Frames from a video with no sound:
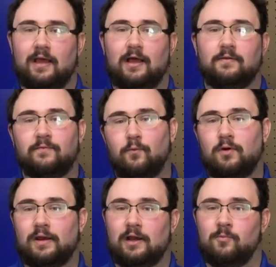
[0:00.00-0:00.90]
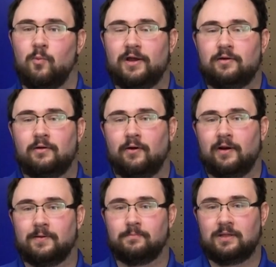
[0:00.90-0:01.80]
L four and L one are
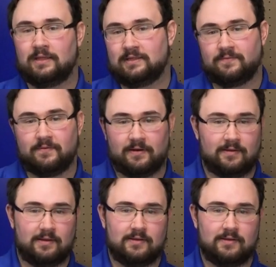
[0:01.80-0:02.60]
at completely different